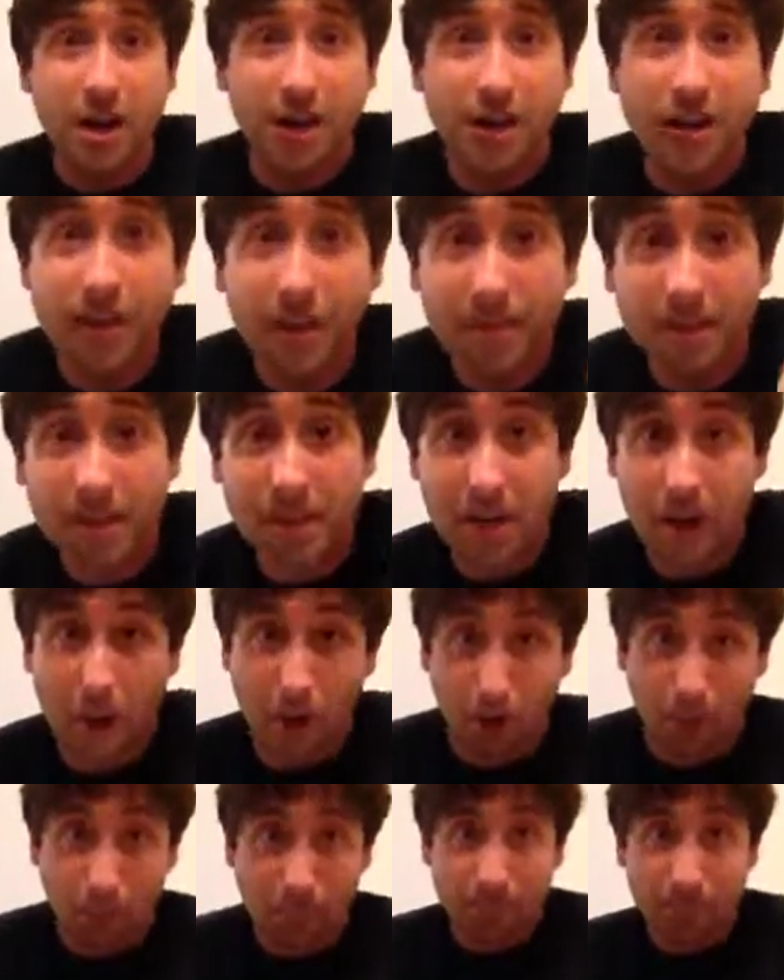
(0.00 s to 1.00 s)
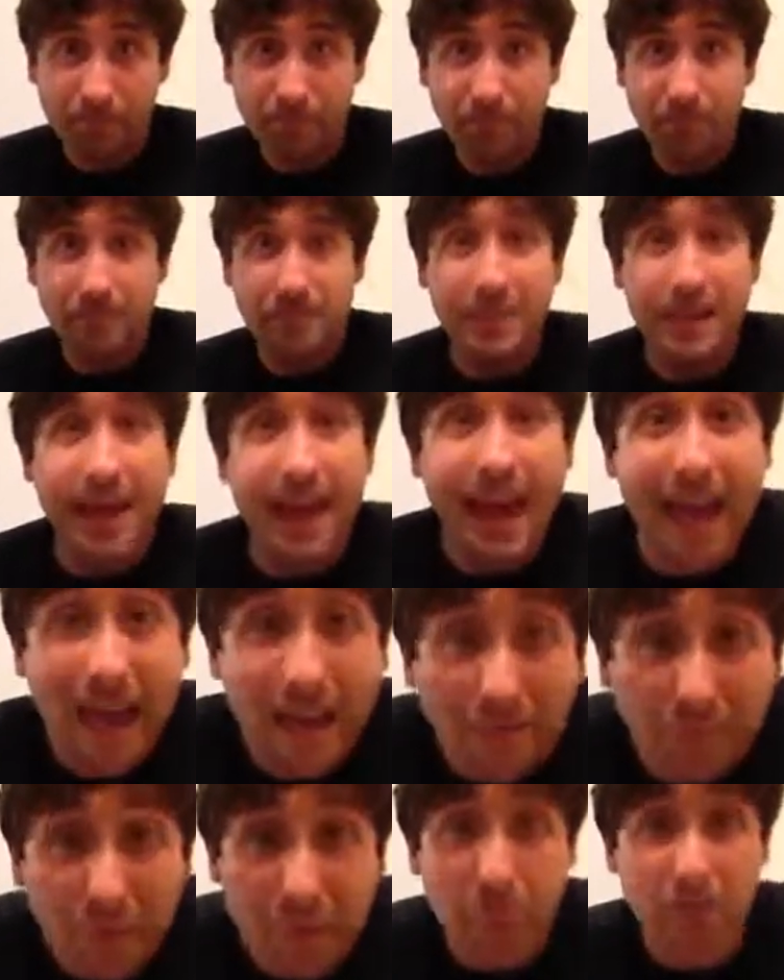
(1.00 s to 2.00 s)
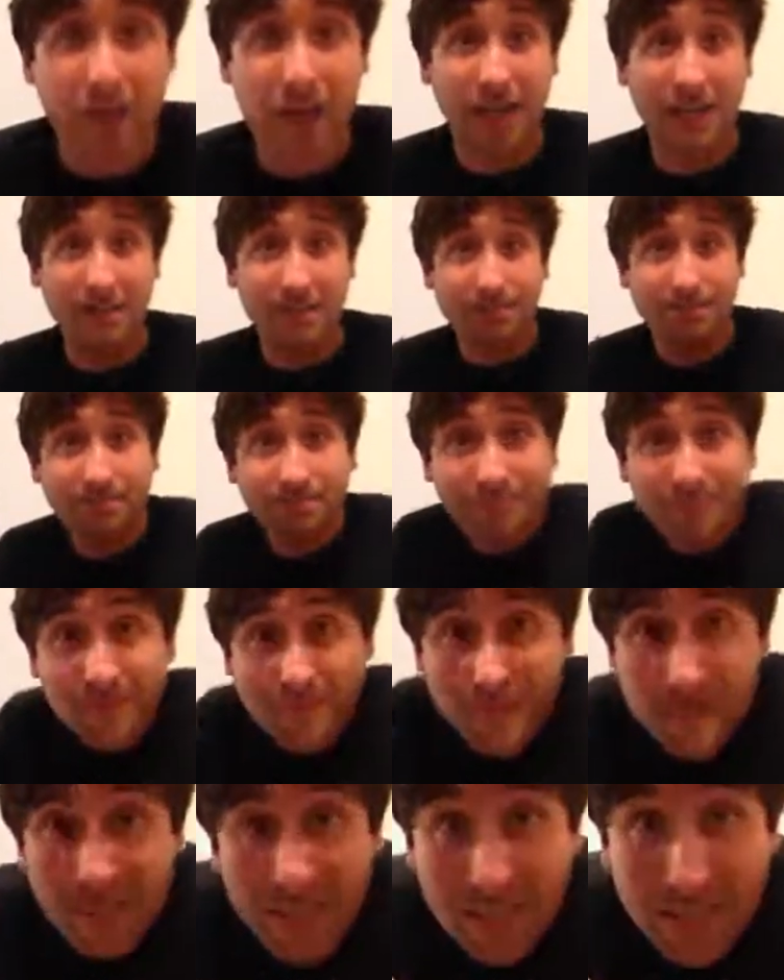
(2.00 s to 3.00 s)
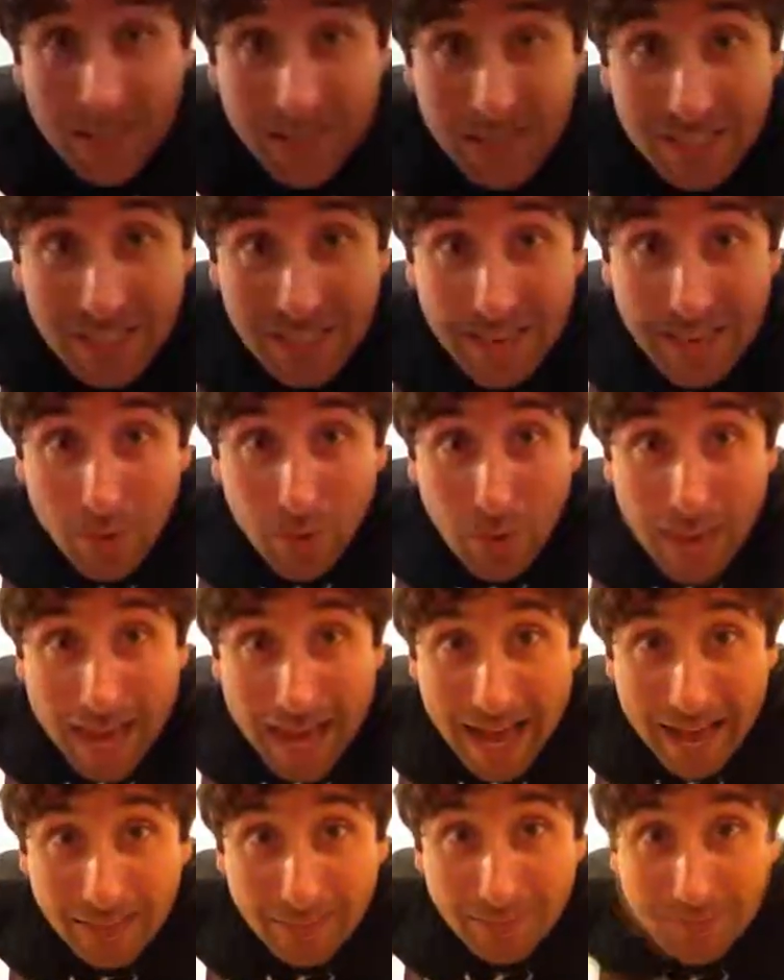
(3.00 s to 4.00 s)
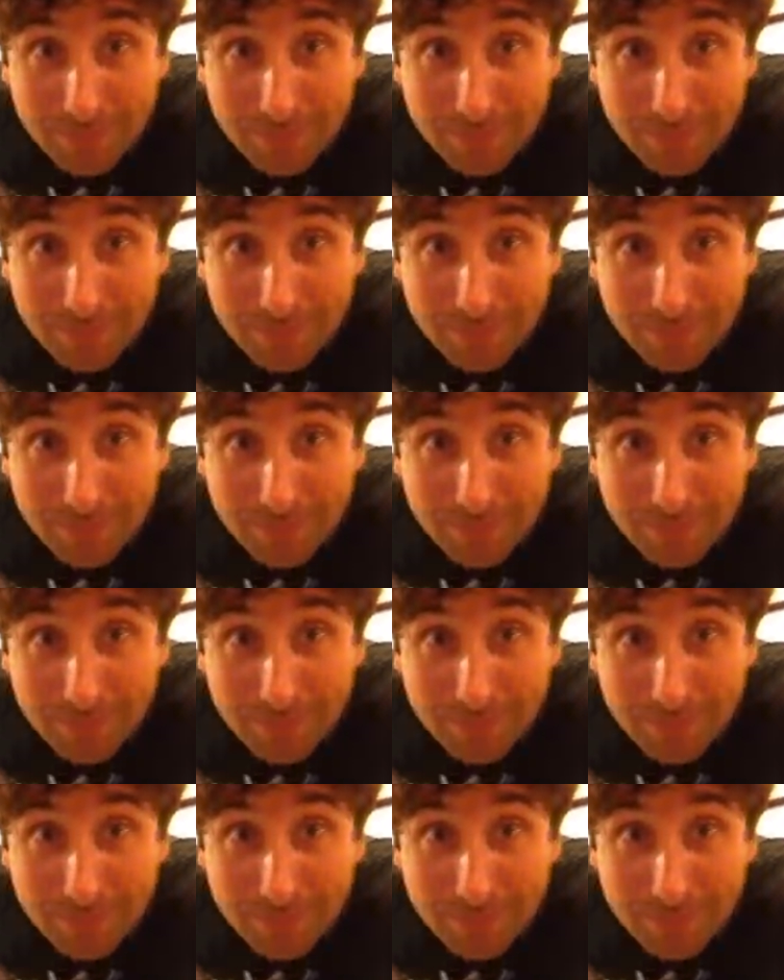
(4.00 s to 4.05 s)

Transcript: Let me know. Everybody, stay rad.